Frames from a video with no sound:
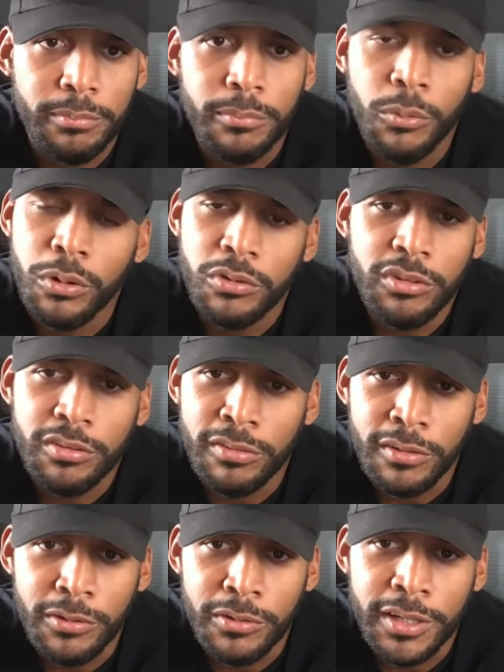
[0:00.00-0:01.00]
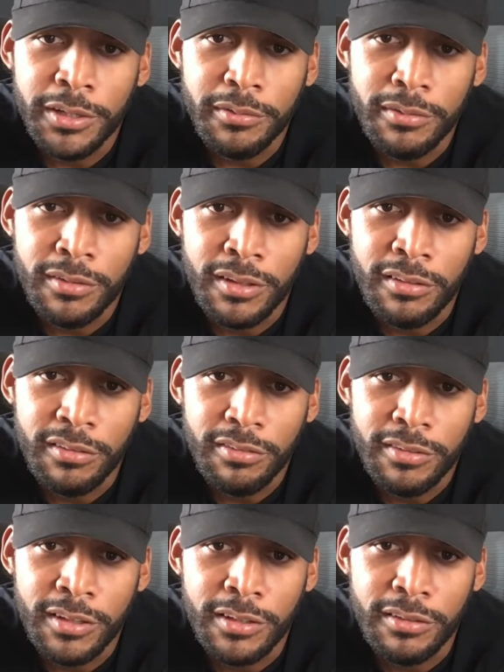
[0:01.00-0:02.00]
or just to create and tell
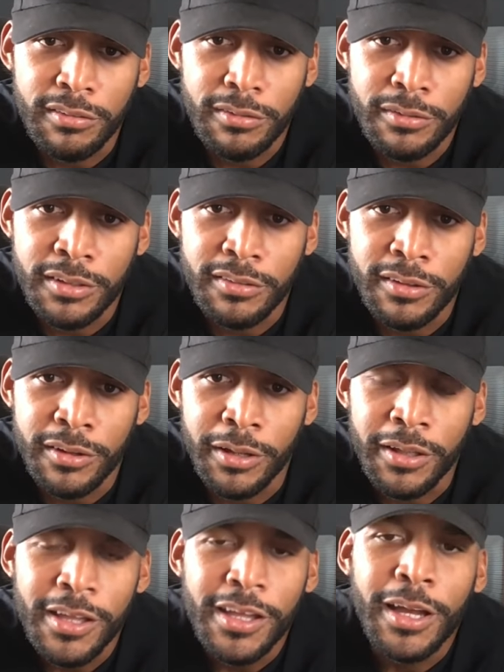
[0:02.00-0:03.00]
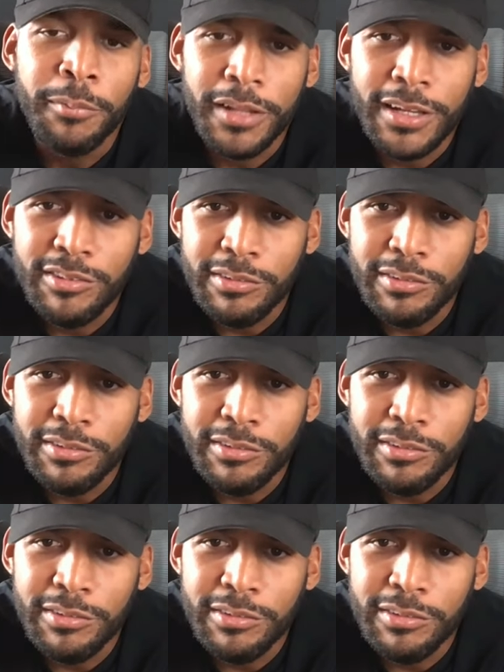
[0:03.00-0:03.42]
a good story. So I'm glad